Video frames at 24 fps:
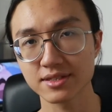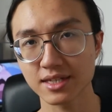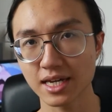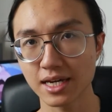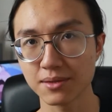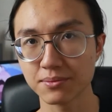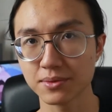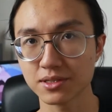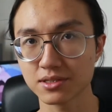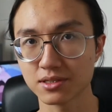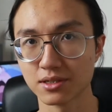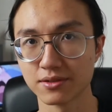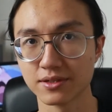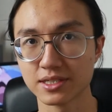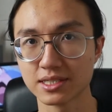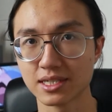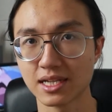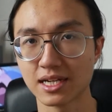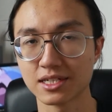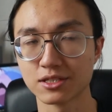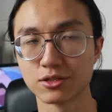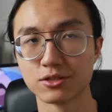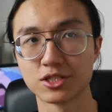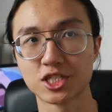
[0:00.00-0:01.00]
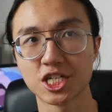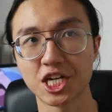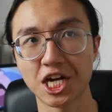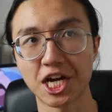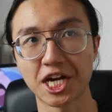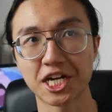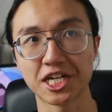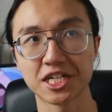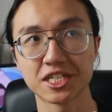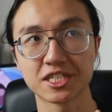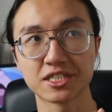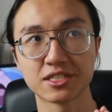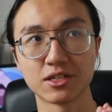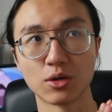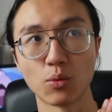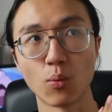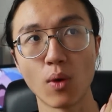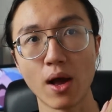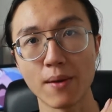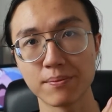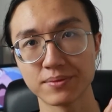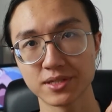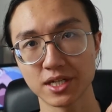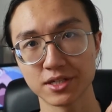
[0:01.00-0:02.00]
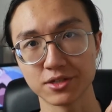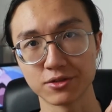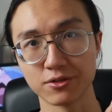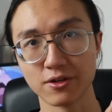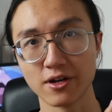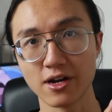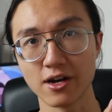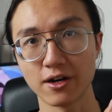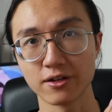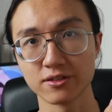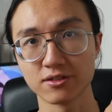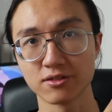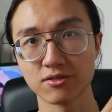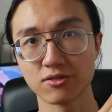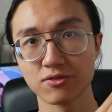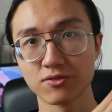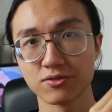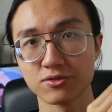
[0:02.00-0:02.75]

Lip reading: scammers always like to change the website URL